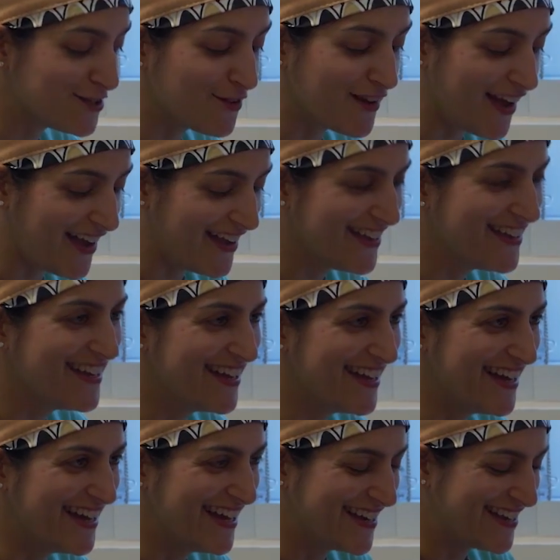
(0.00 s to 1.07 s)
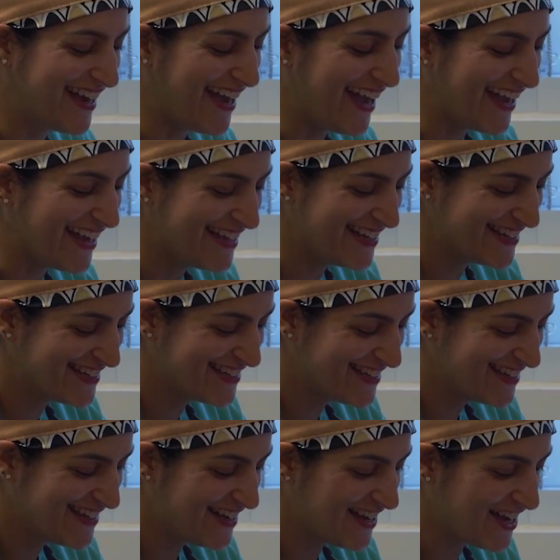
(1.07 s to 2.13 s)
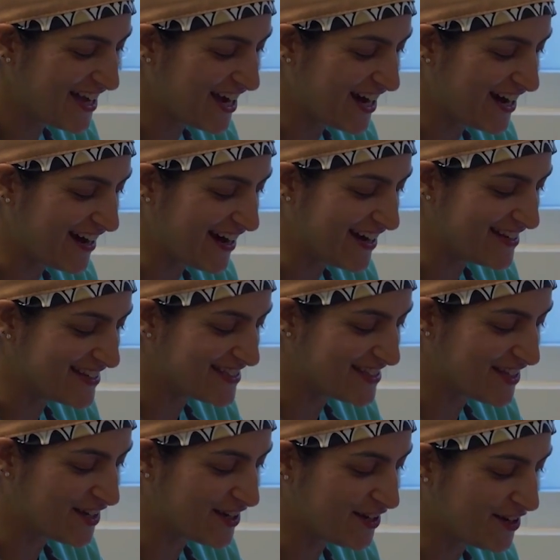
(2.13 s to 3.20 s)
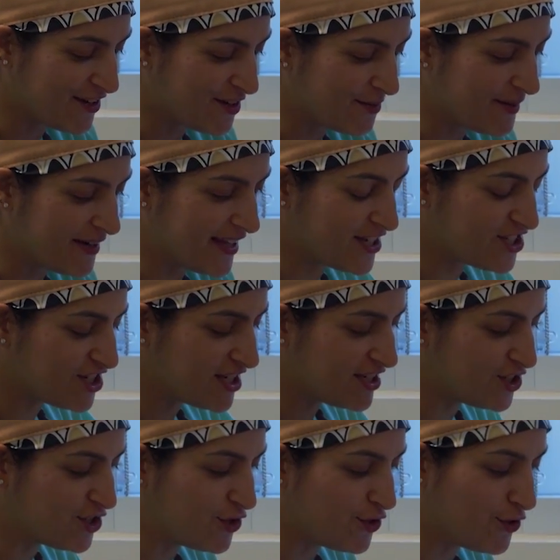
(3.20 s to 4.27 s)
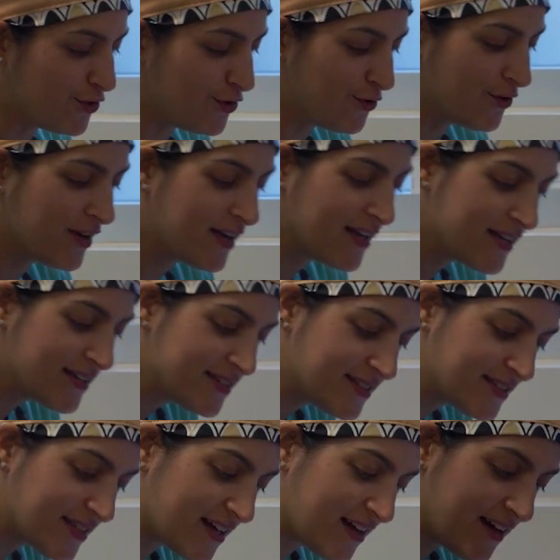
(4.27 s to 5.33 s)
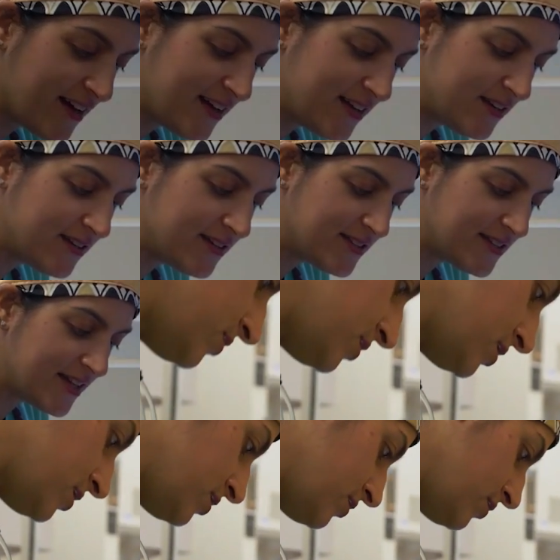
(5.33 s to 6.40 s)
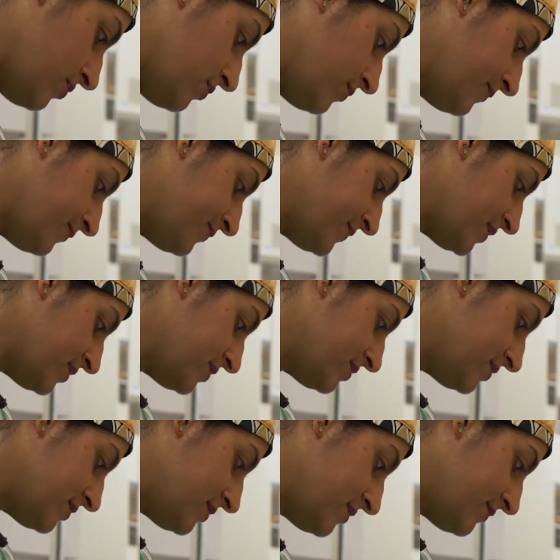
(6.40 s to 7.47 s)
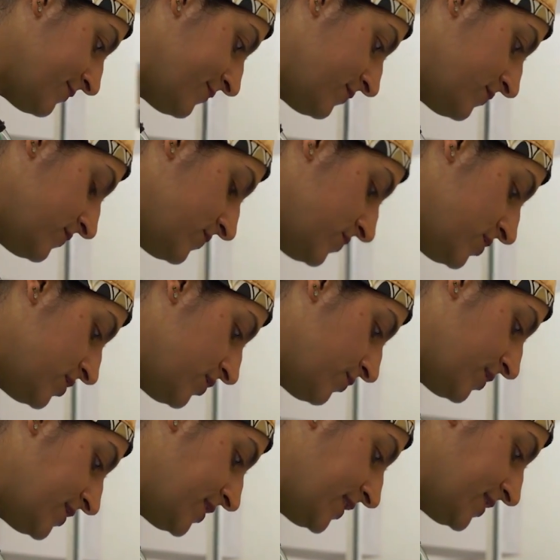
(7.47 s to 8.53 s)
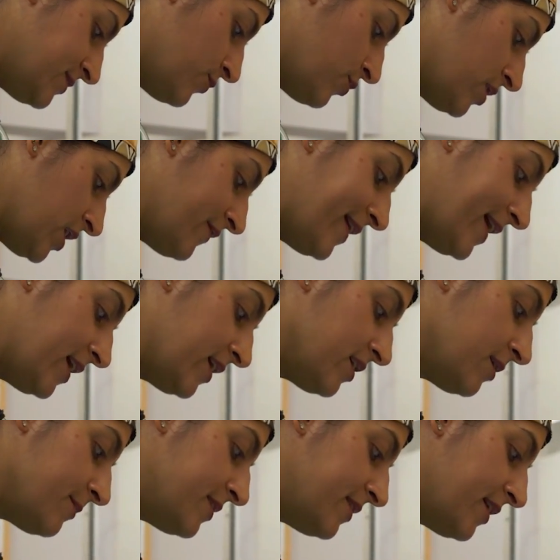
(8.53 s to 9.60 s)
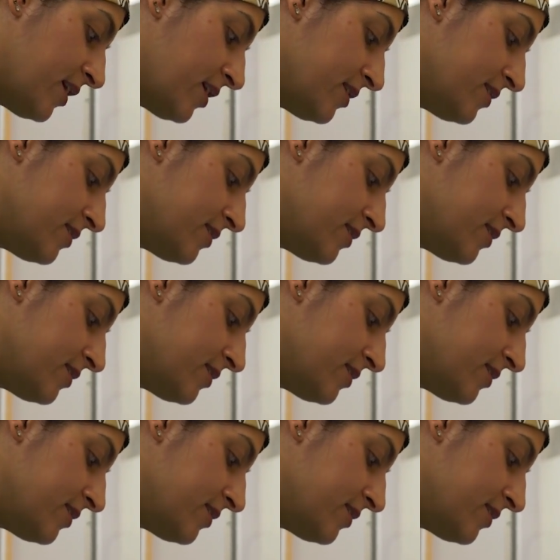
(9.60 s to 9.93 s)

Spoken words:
a Mohs surgery fellowship, spent about 4 years in the D.C. area, and she's certified by the American Board of Dermatology. And we are pleased to welcome back to the program Dr. Suneeta